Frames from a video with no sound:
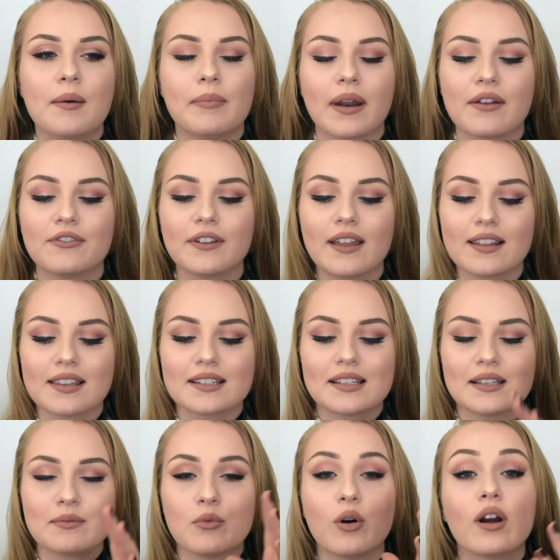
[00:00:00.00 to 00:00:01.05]
but I feel like this
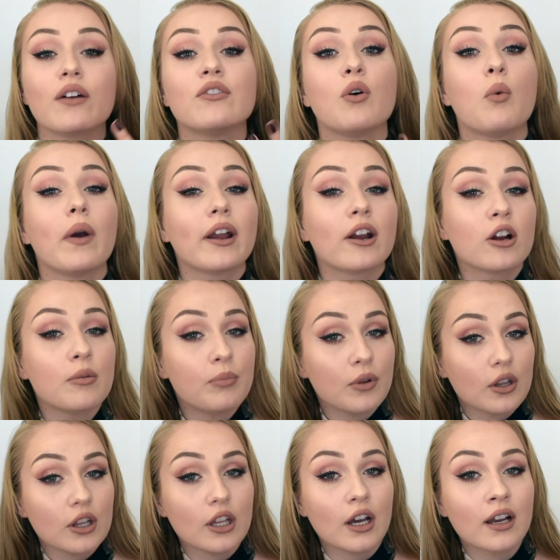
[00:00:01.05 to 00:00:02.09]
is more of a
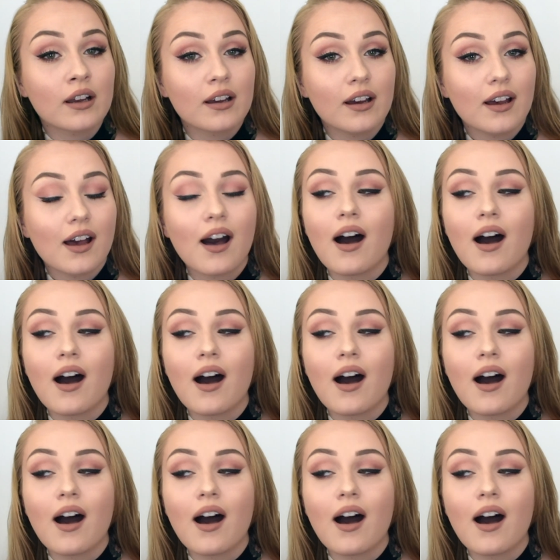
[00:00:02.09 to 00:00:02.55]
wearable look,